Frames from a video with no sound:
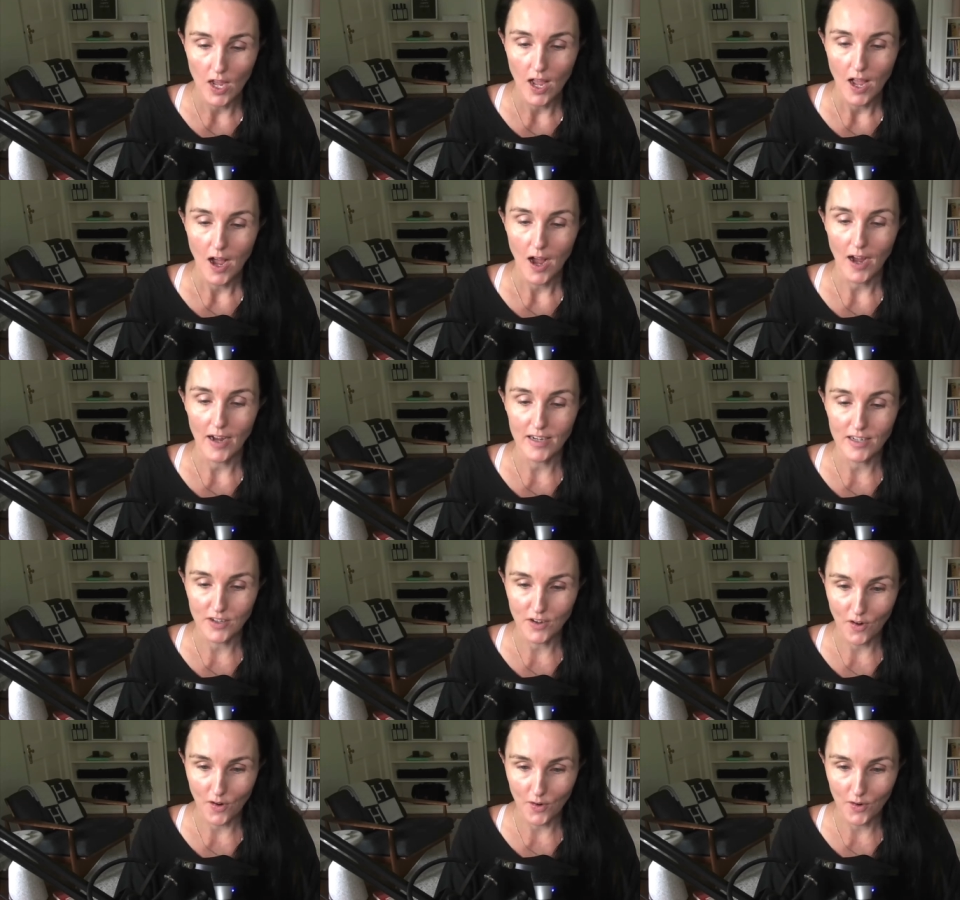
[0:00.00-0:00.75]
I
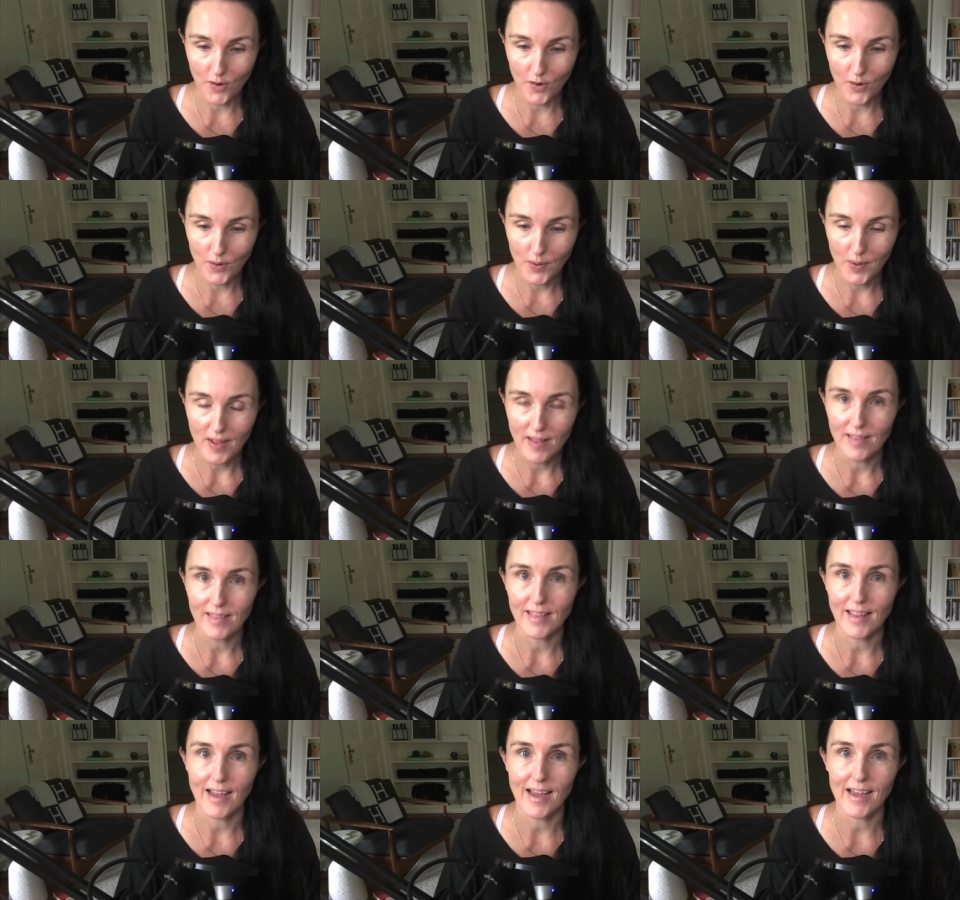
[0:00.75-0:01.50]
know
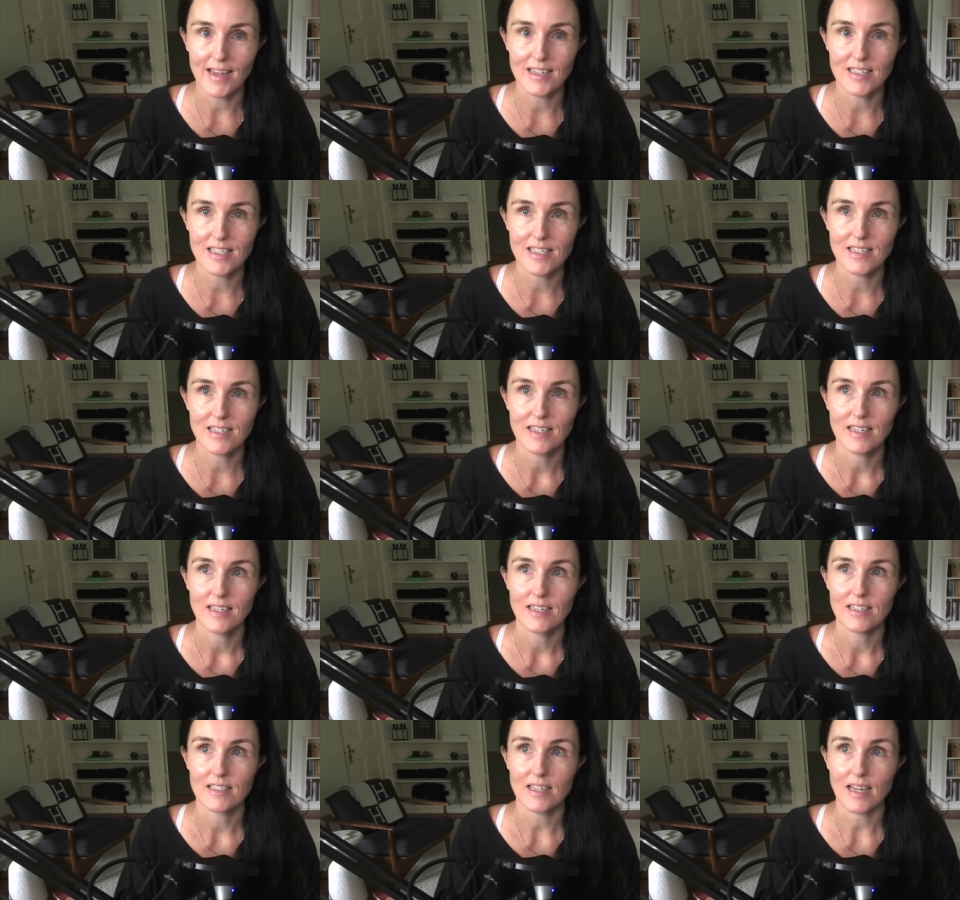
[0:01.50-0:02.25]
that
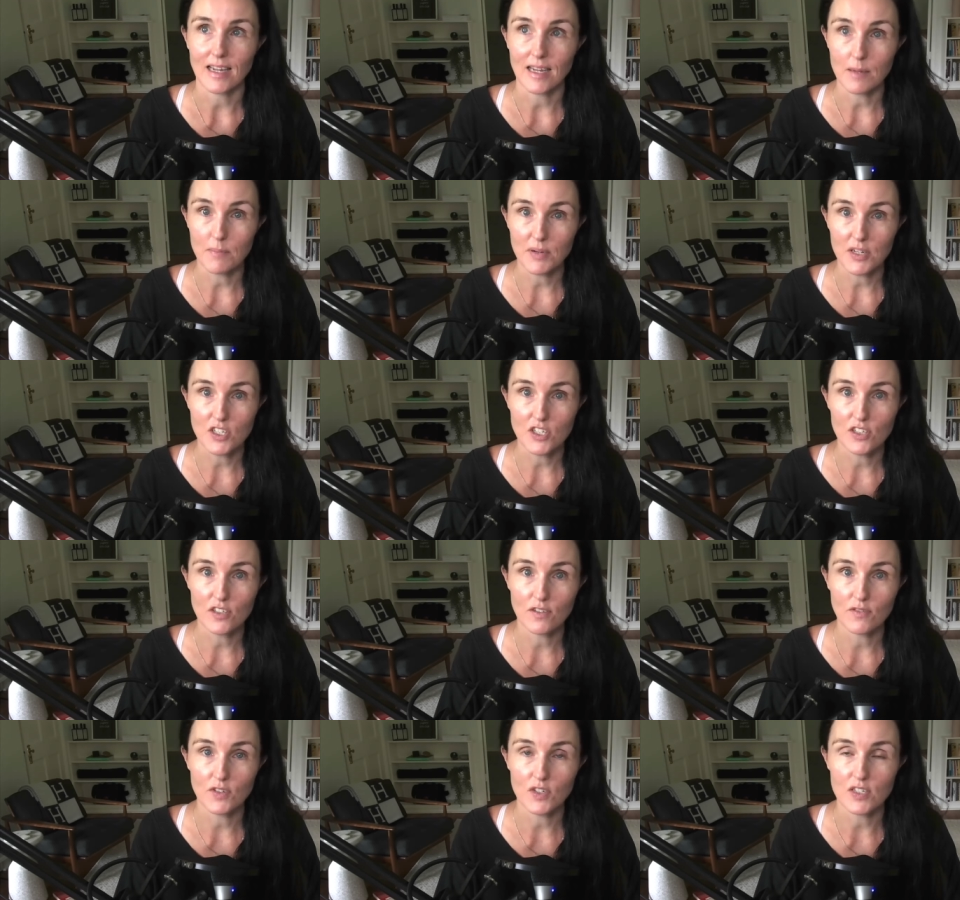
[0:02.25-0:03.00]
taking pictures
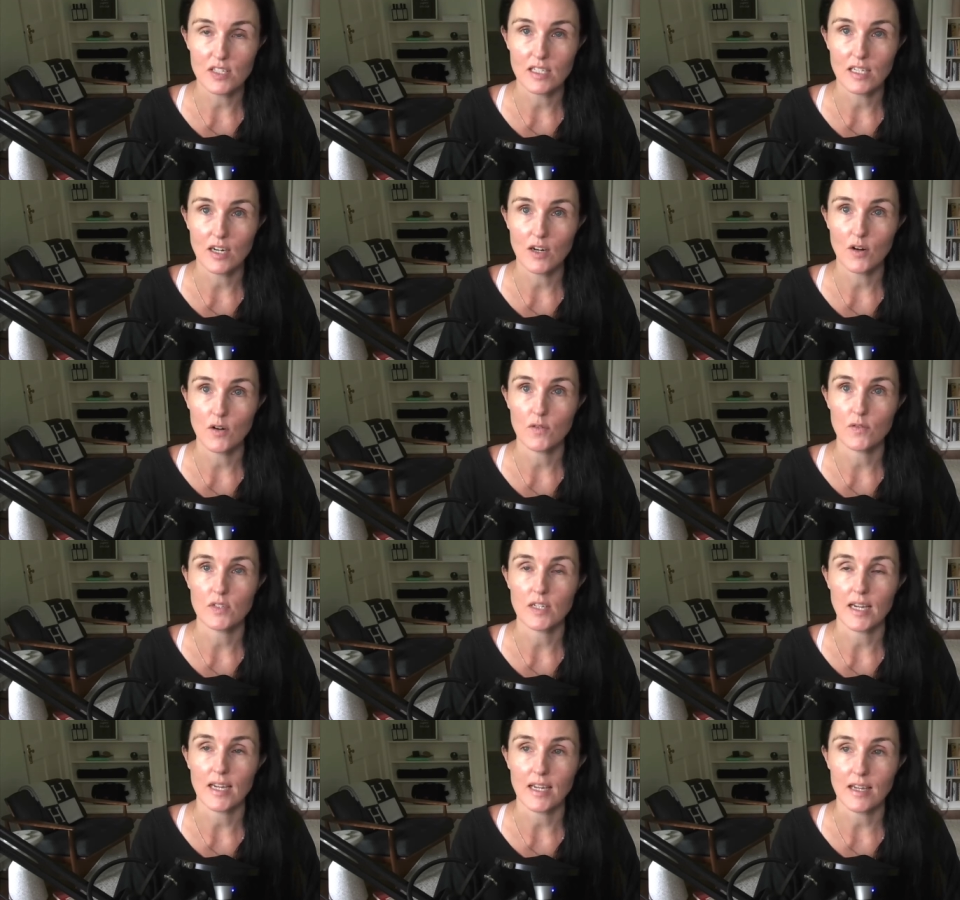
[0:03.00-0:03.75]
of yourself,
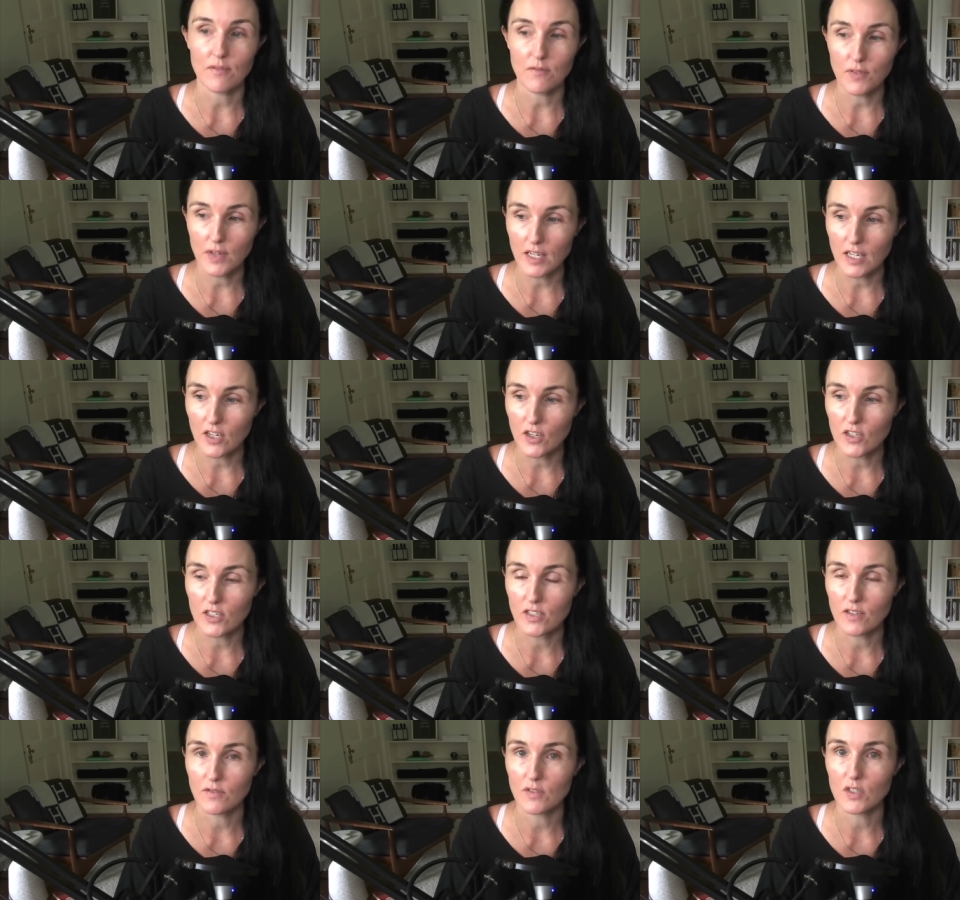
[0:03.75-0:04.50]
taking
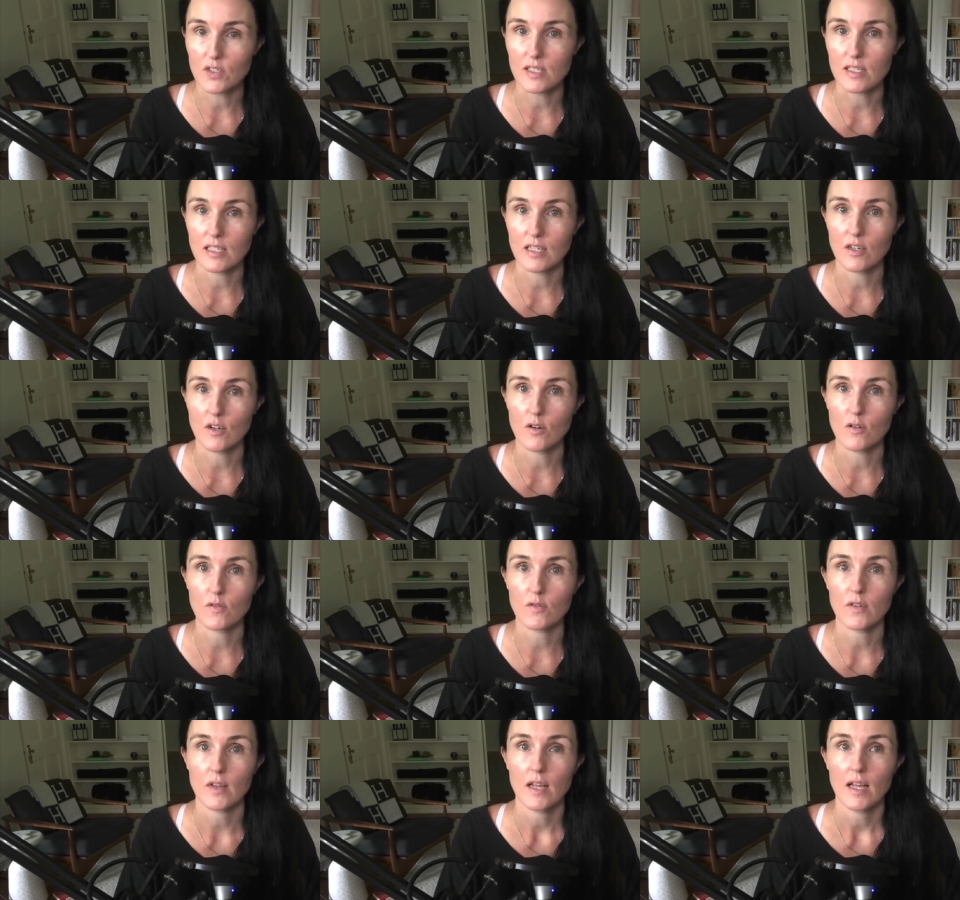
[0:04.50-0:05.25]
videos of
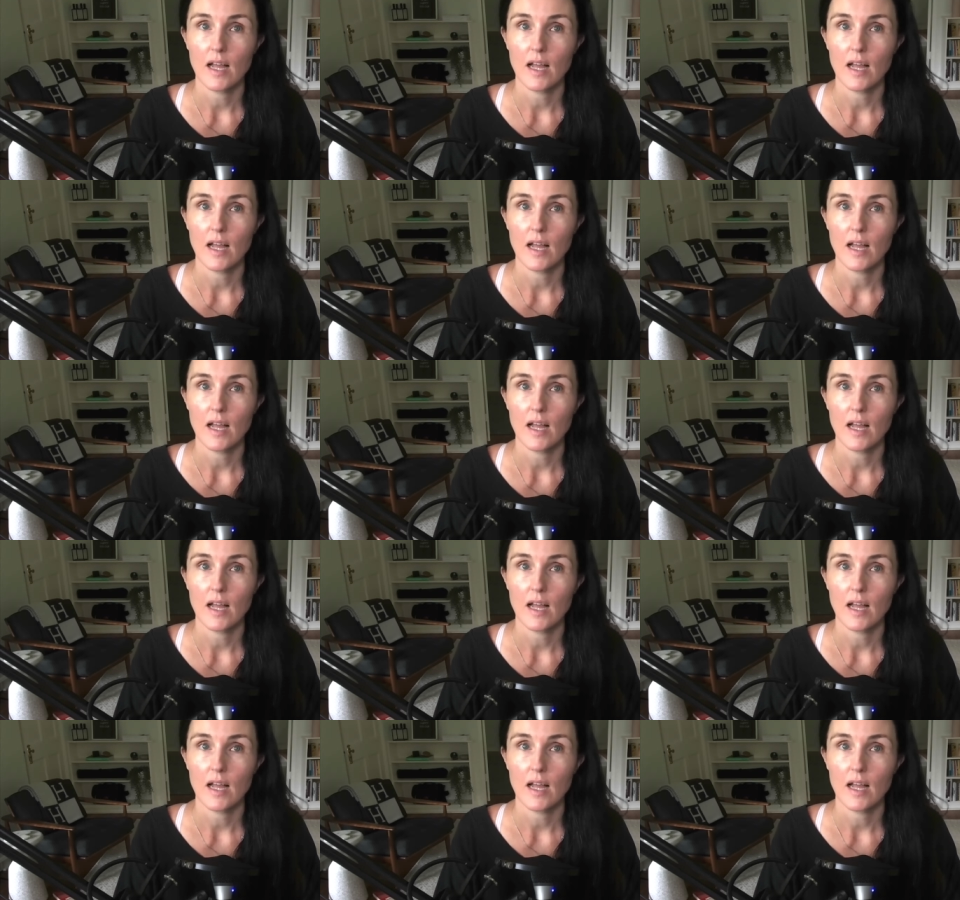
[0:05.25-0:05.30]
yourself,